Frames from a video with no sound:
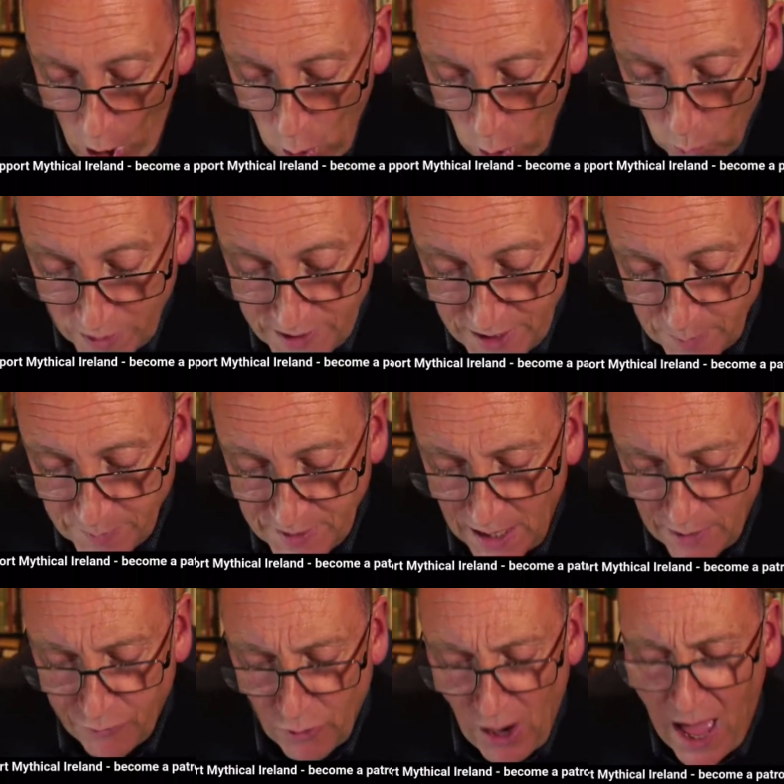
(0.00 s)
who was
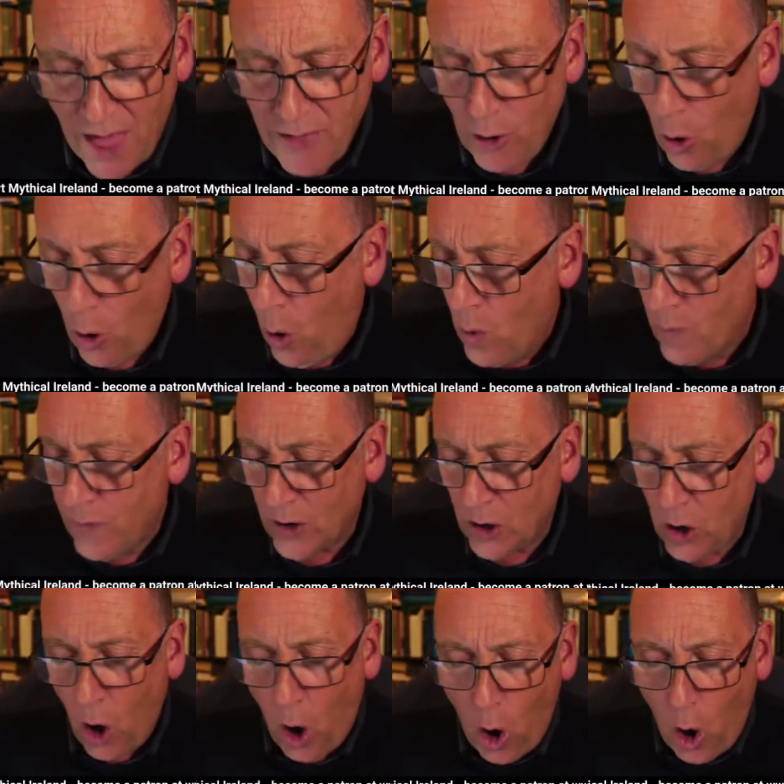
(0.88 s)
himself rather
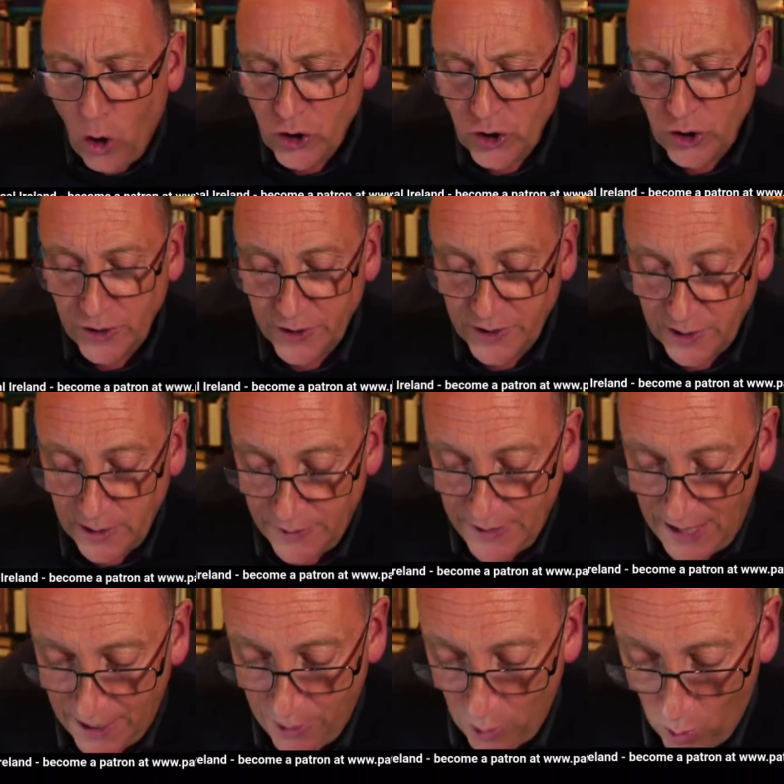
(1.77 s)
overcautious
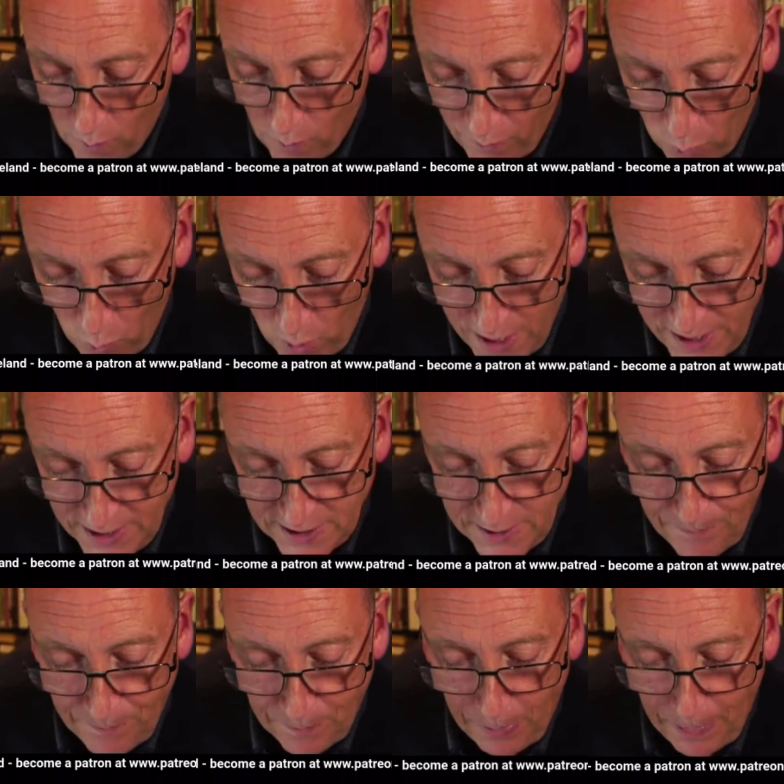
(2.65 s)
than overwise,